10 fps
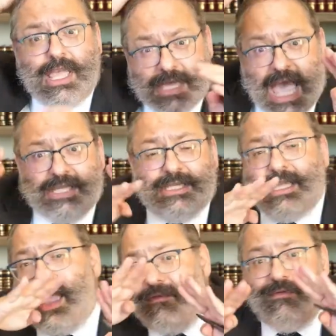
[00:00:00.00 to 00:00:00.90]

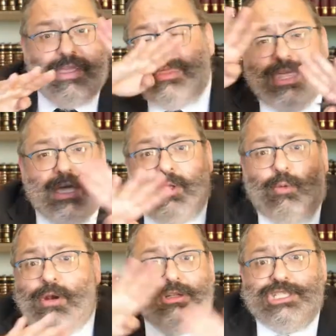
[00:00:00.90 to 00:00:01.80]
Yes, everything in the
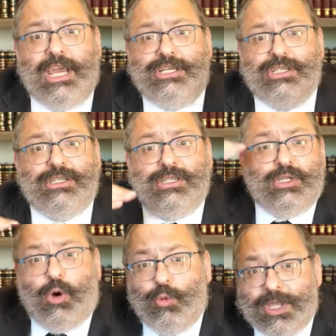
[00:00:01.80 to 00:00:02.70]
world changes.
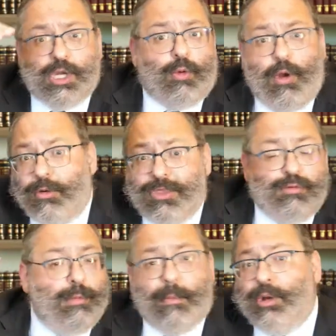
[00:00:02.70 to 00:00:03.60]
There's always
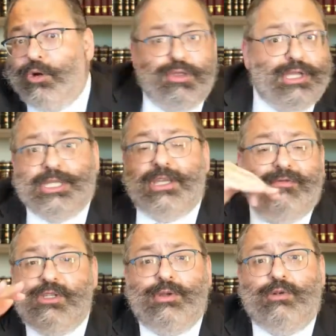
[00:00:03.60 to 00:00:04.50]
growth. Remember, goodness is
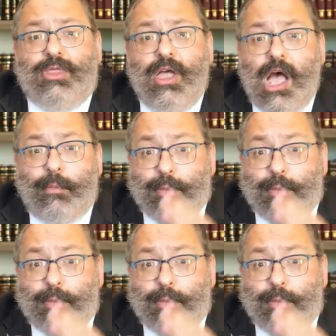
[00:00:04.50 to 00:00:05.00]
infinite, always growth.